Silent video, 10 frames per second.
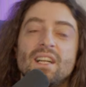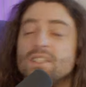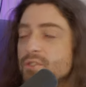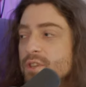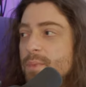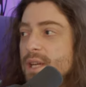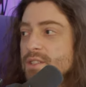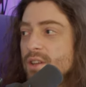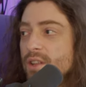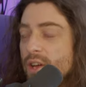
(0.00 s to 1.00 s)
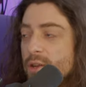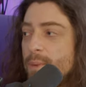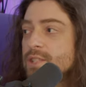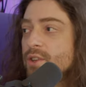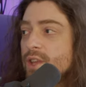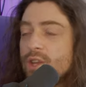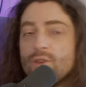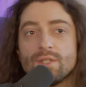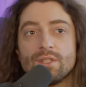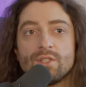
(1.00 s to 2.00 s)
so it depends on the it depends on the
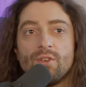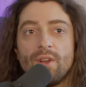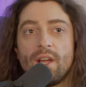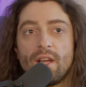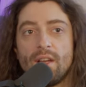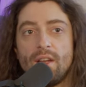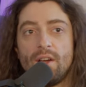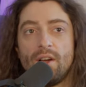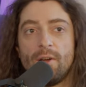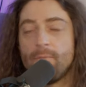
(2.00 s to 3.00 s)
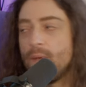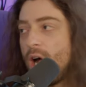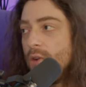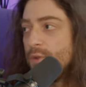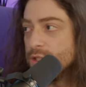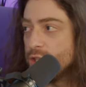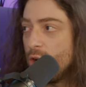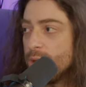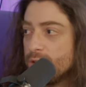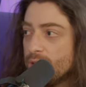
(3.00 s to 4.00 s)
use so like in um,
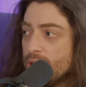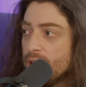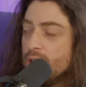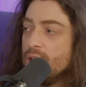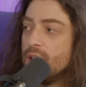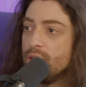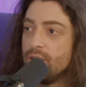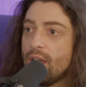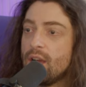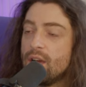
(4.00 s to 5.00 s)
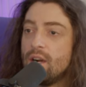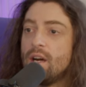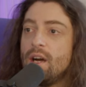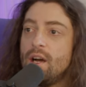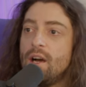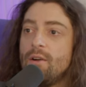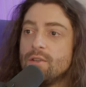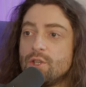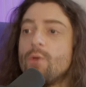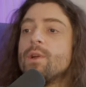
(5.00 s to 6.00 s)
AlphaGeometry there uh,
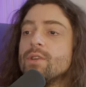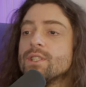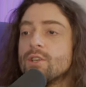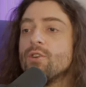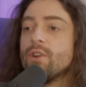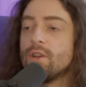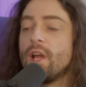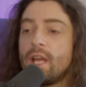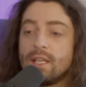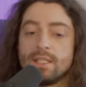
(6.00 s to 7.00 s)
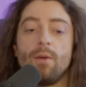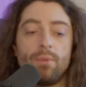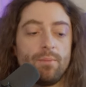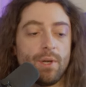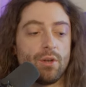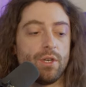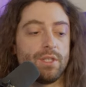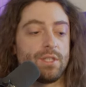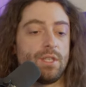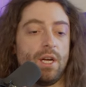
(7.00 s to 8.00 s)
geometry is a good like example
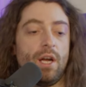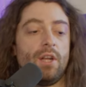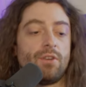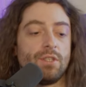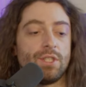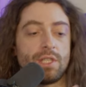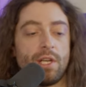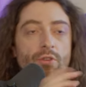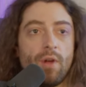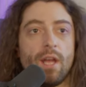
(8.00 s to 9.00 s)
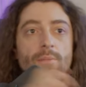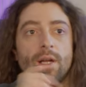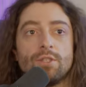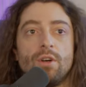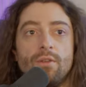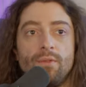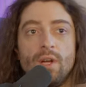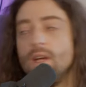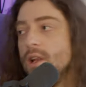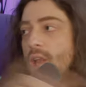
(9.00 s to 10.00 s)
because uh, you can just like create a bunch of
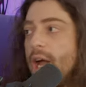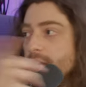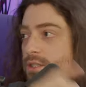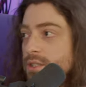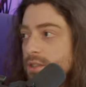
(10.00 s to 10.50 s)
lines